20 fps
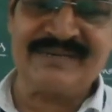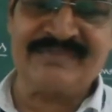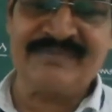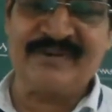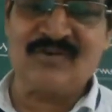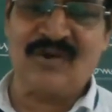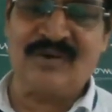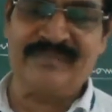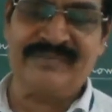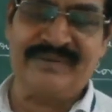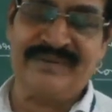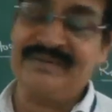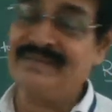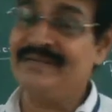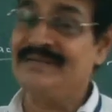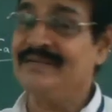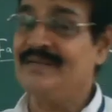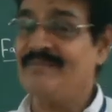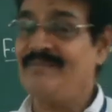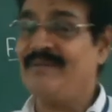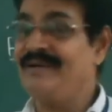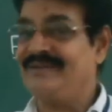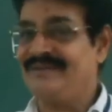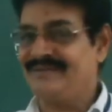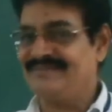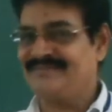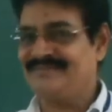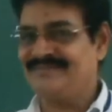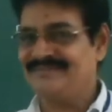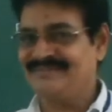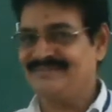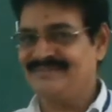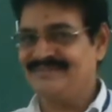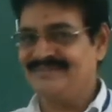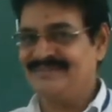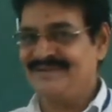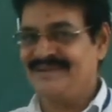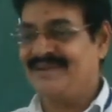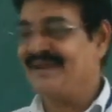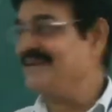becoming independent.
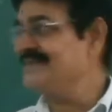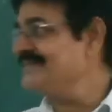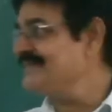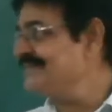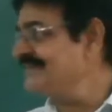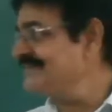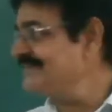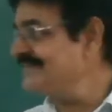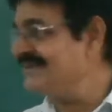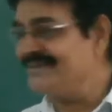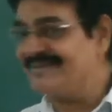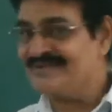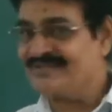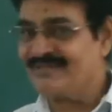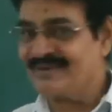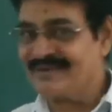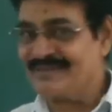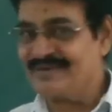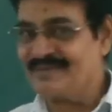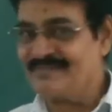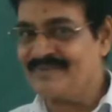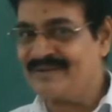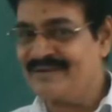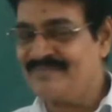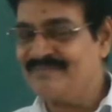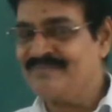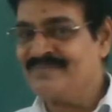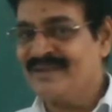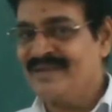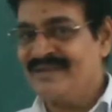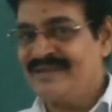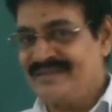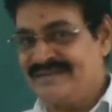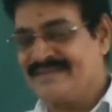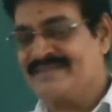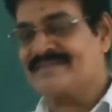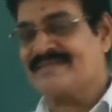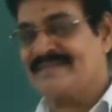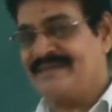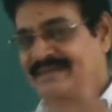As a result, what happened?
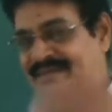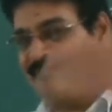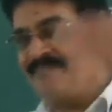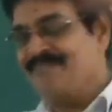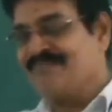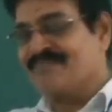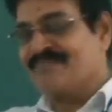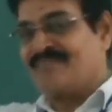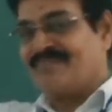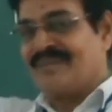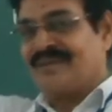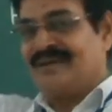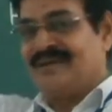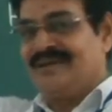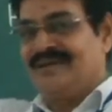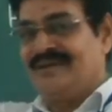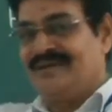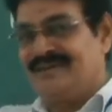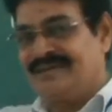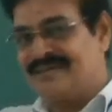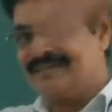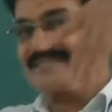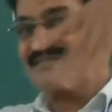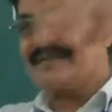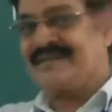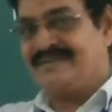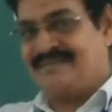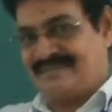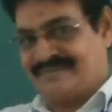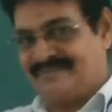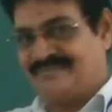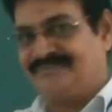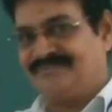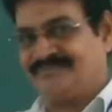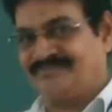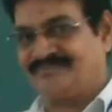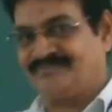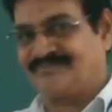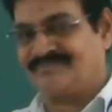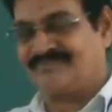It's a distant
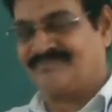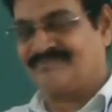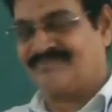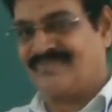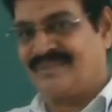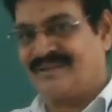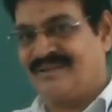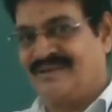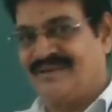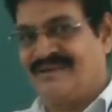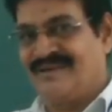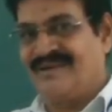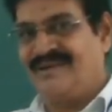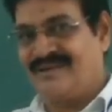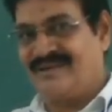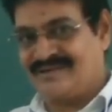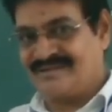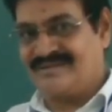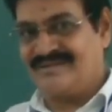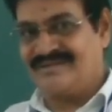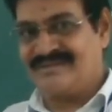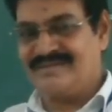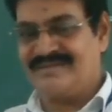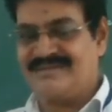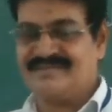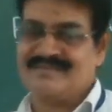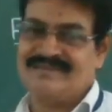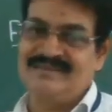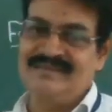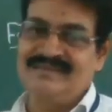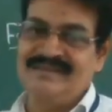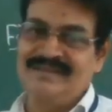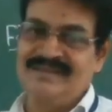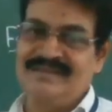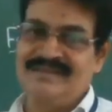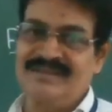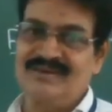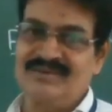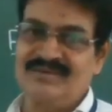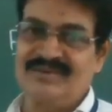countries
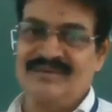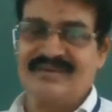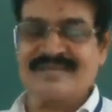now